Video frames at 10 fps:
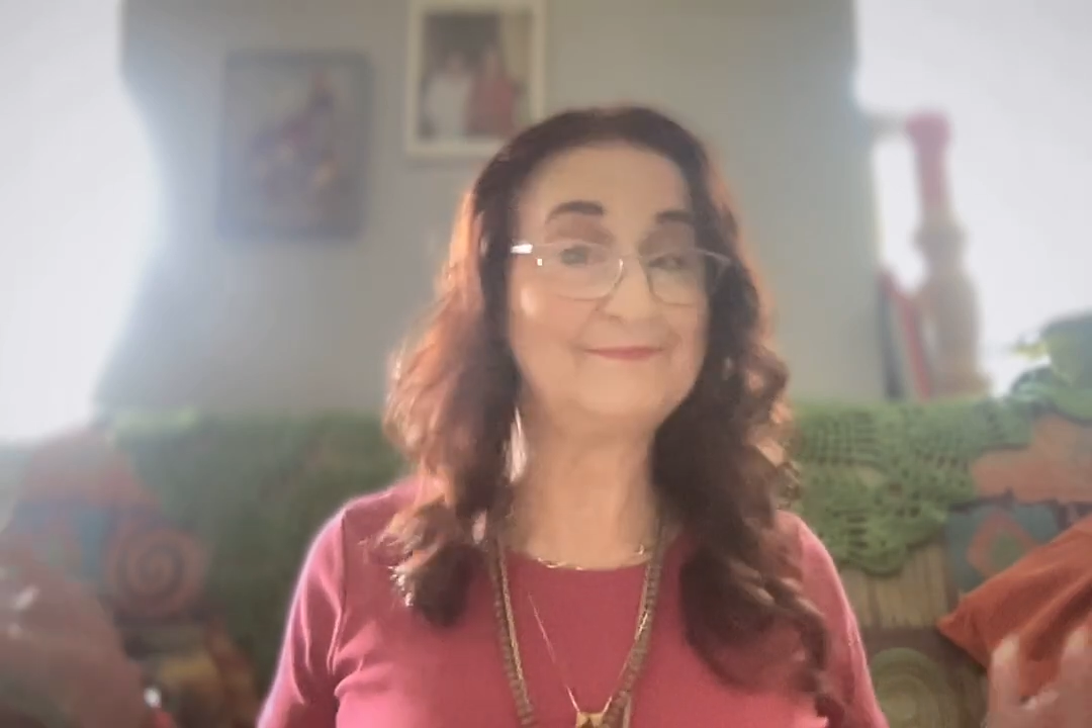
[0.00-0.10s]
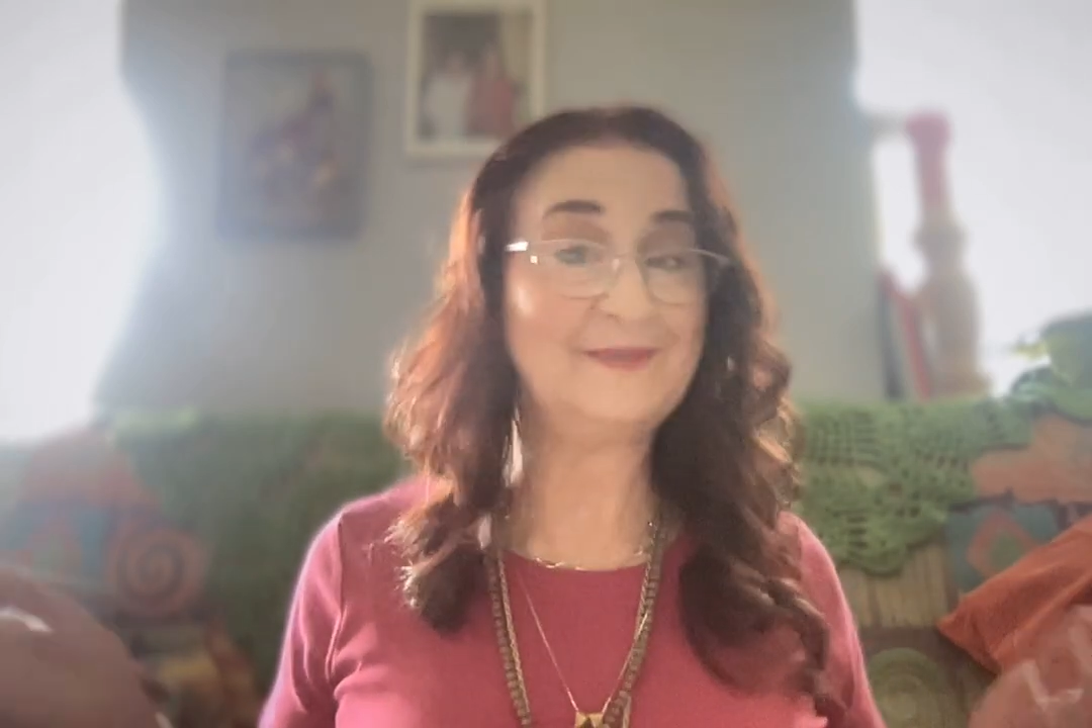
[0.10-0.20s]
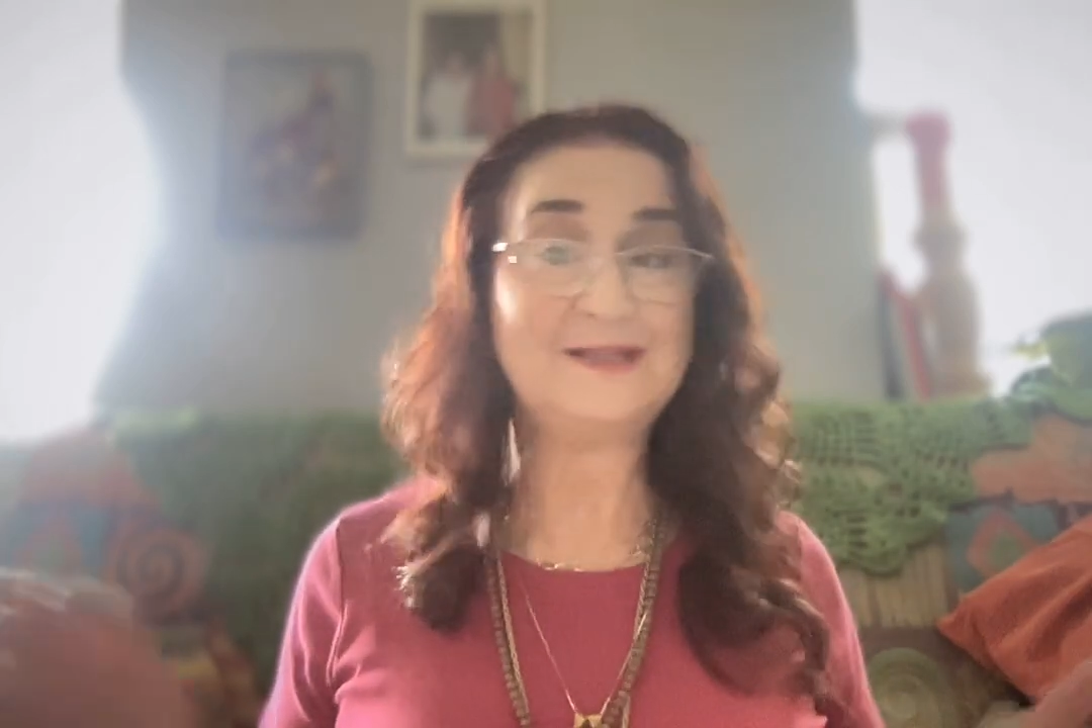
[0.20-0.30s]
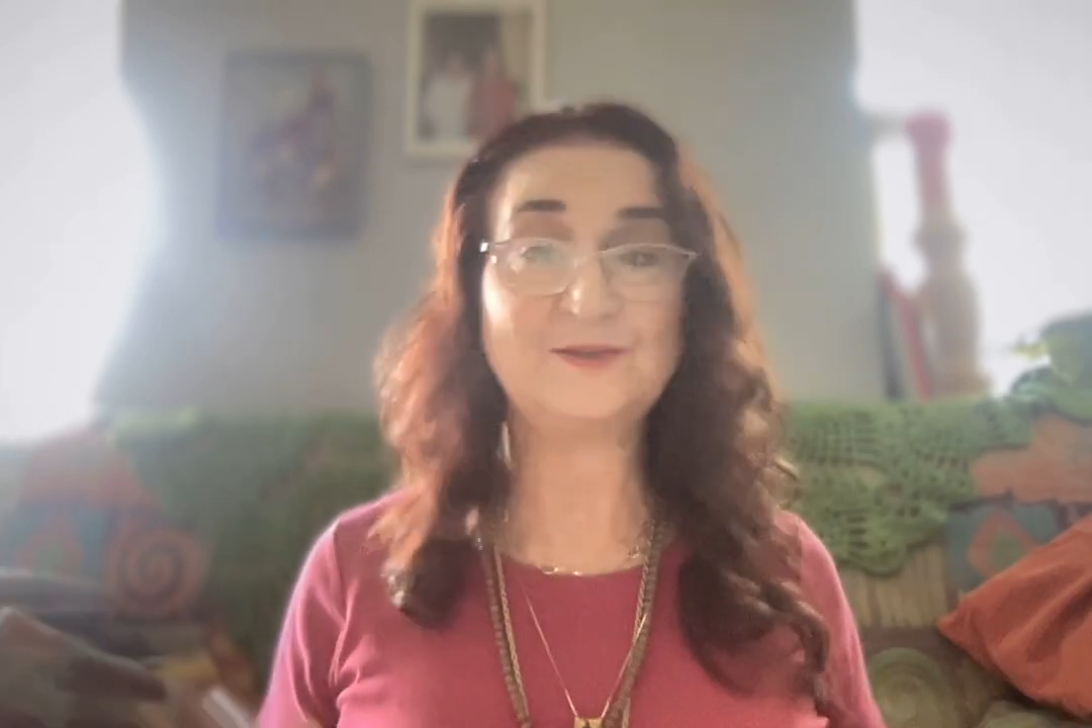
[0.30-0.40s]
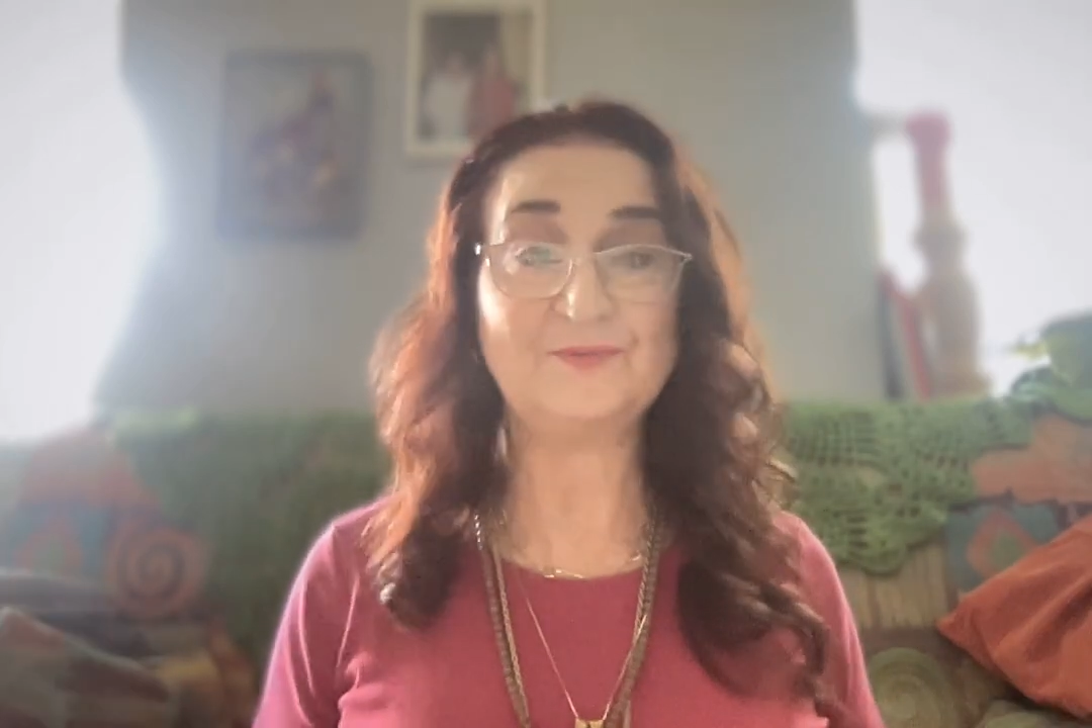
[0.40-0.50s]

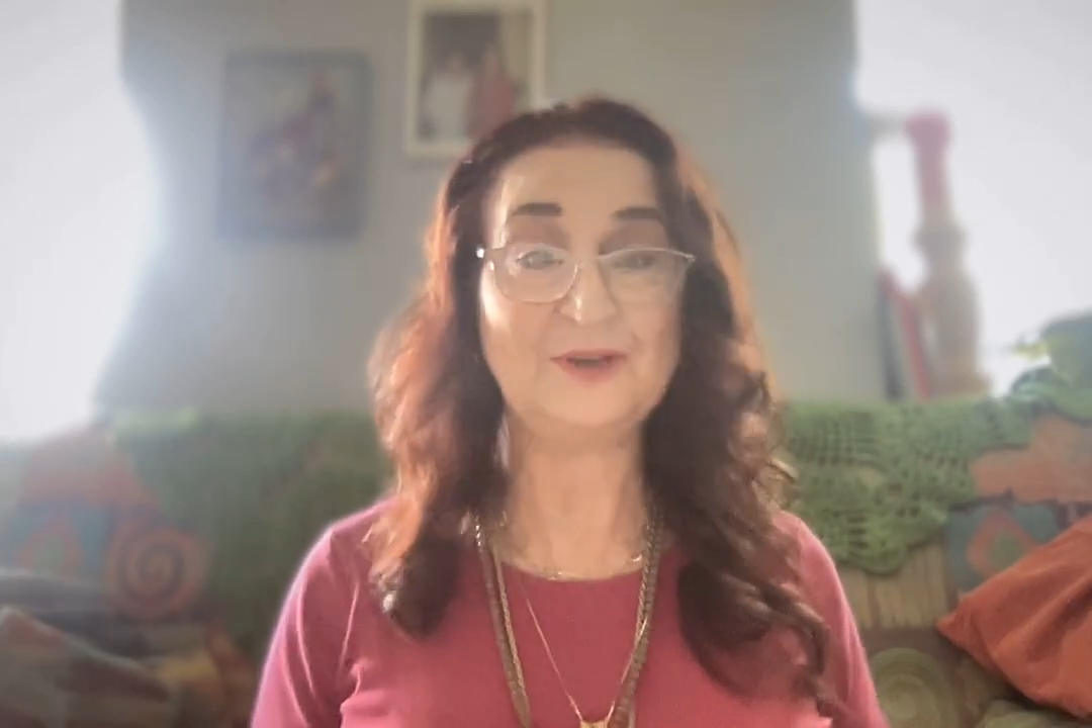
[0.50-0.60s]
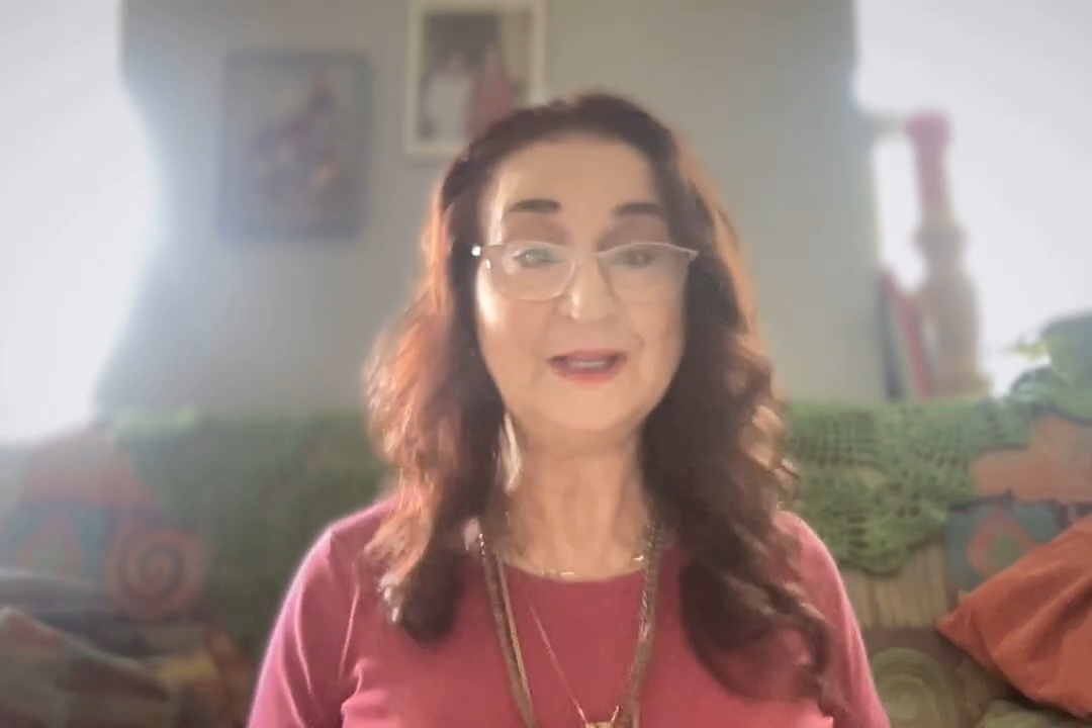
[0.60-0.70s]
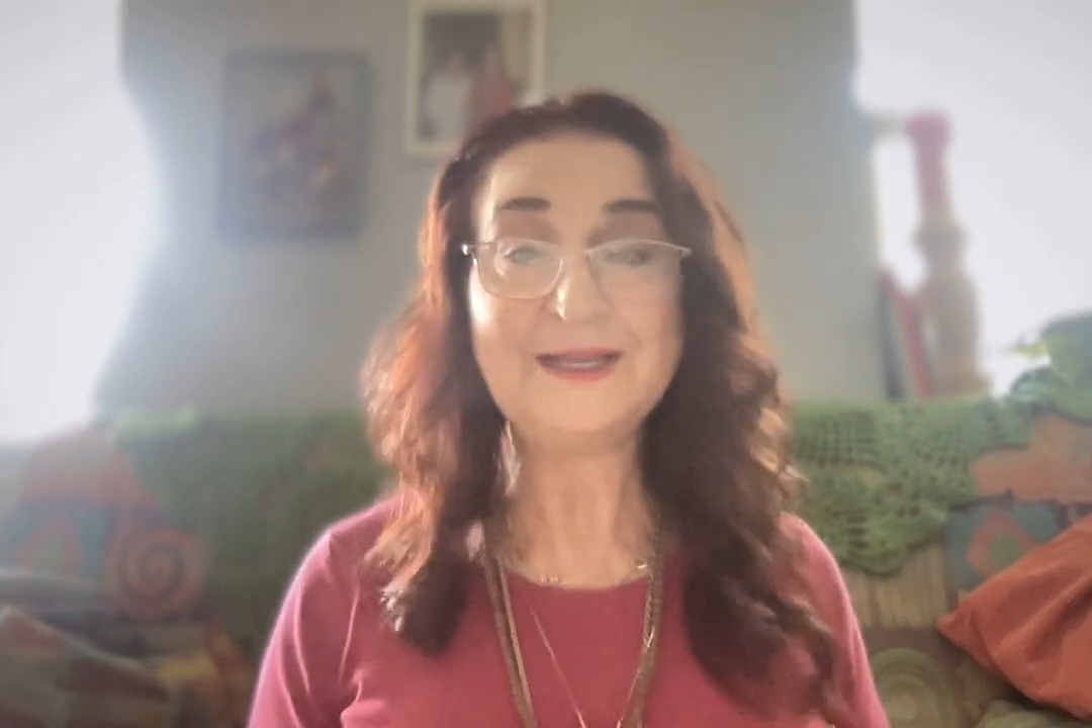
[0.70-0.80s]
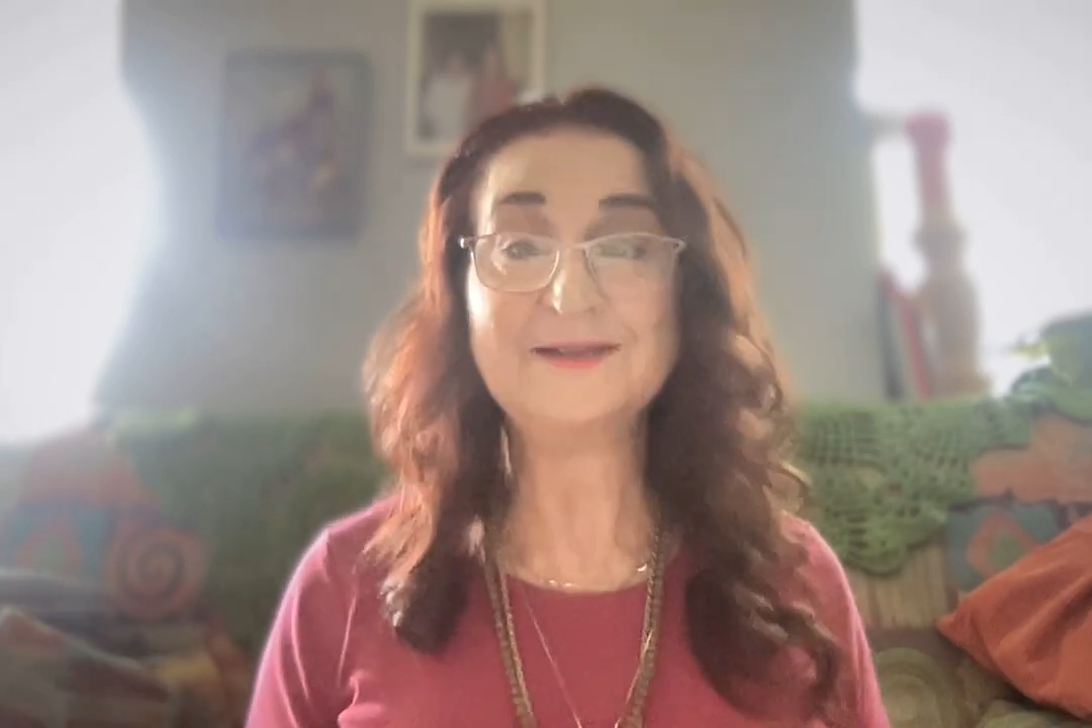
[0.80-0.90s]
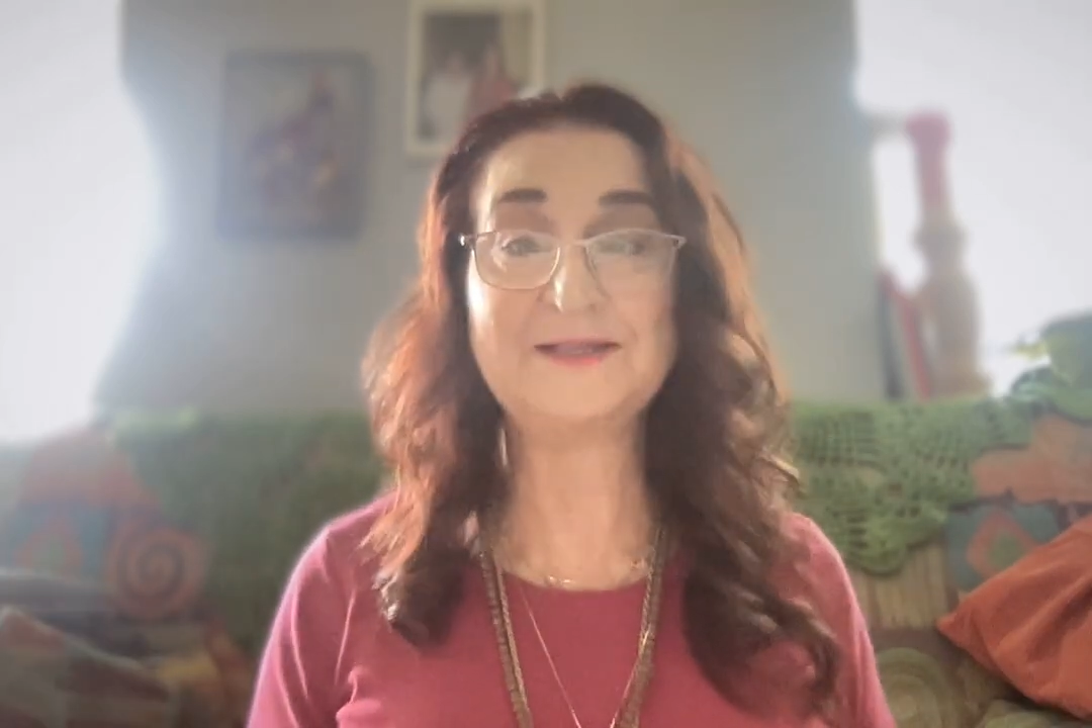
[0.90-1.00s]
It's
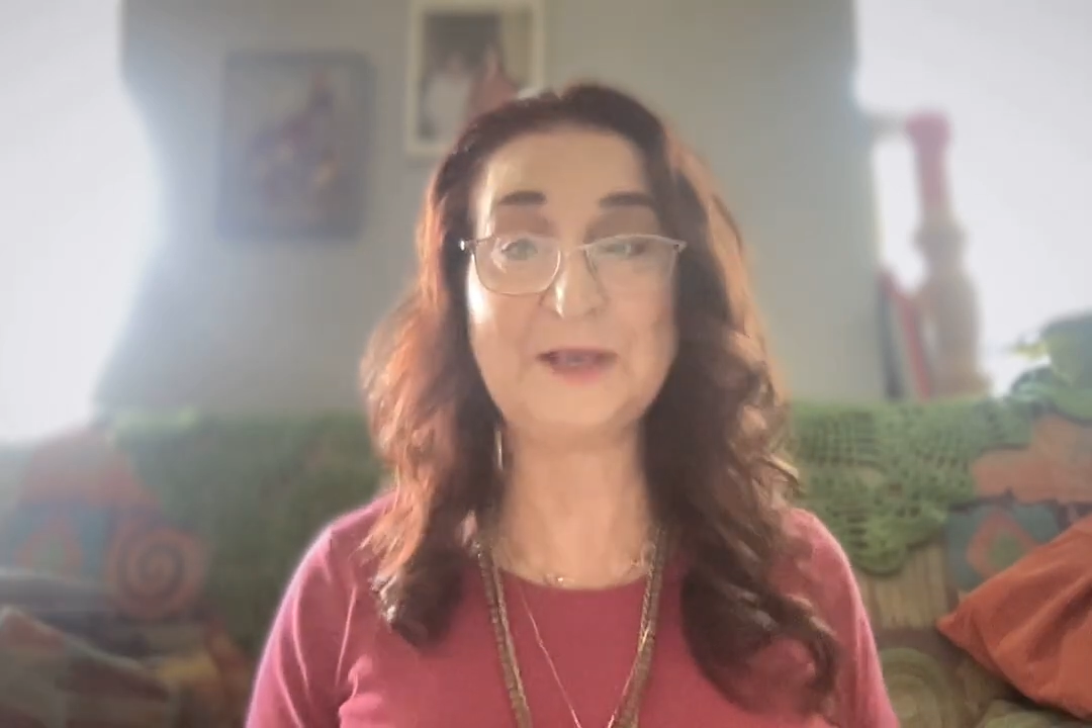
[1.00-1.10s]
really as